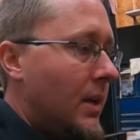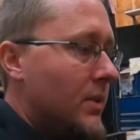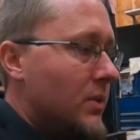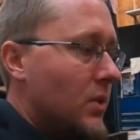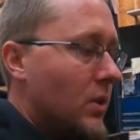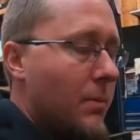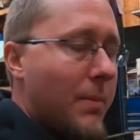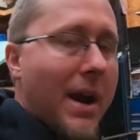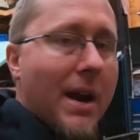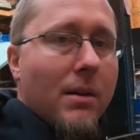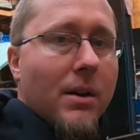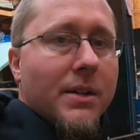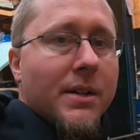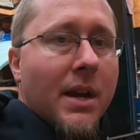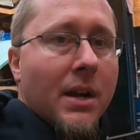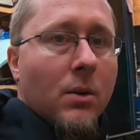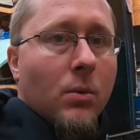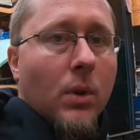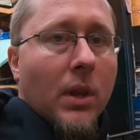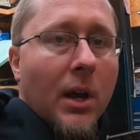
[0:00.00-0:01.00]
So the battery
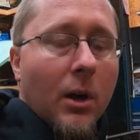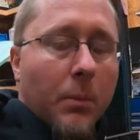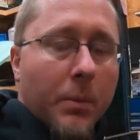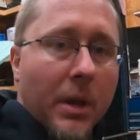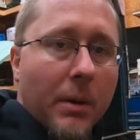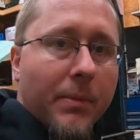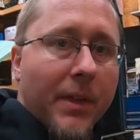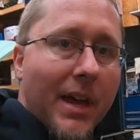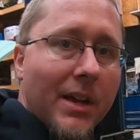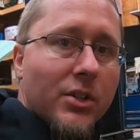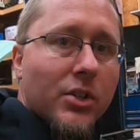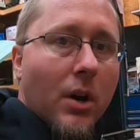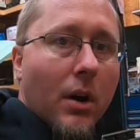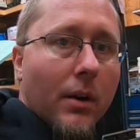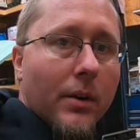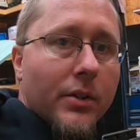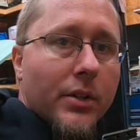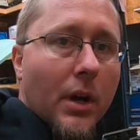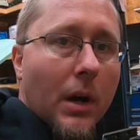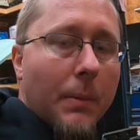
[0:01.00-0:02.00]
tender will help keep that
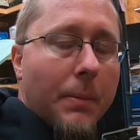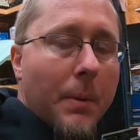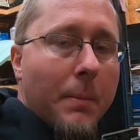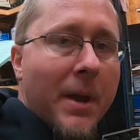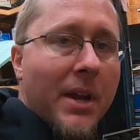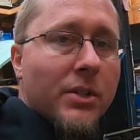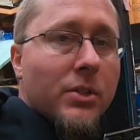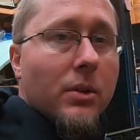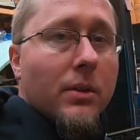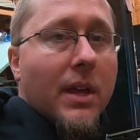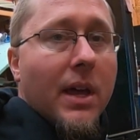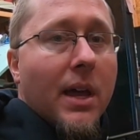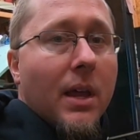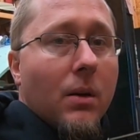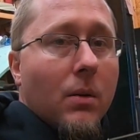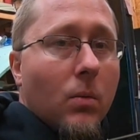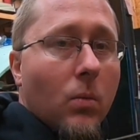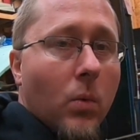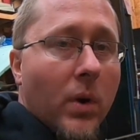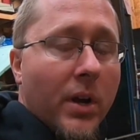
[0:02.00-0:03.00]
charge up and make sure
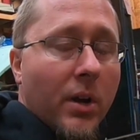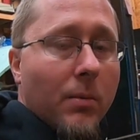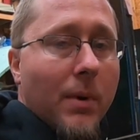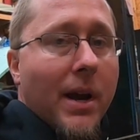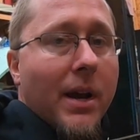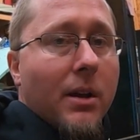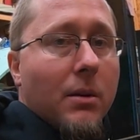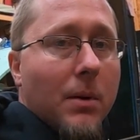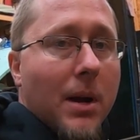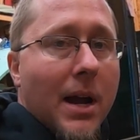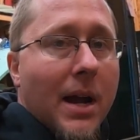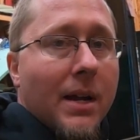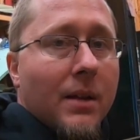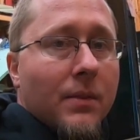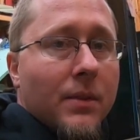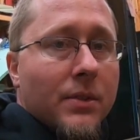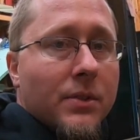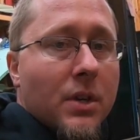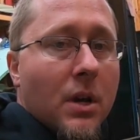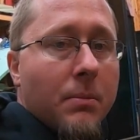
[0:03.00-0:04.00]
that when you're ready to ride
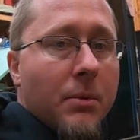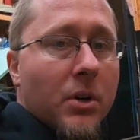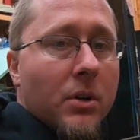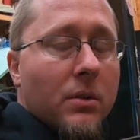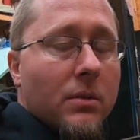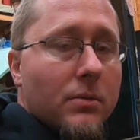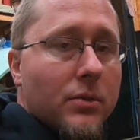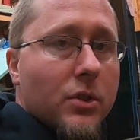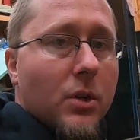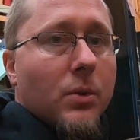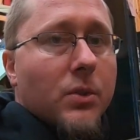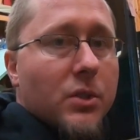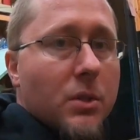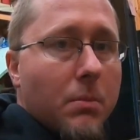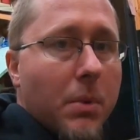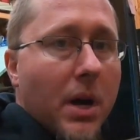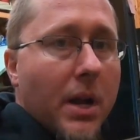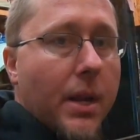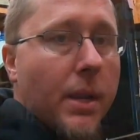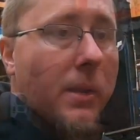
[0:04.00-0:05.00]
in the summer, so is
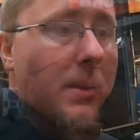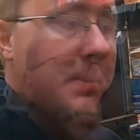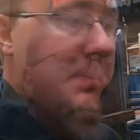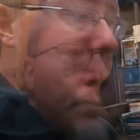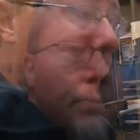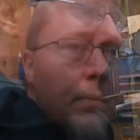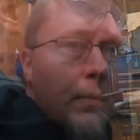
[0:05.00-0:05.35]
the bike.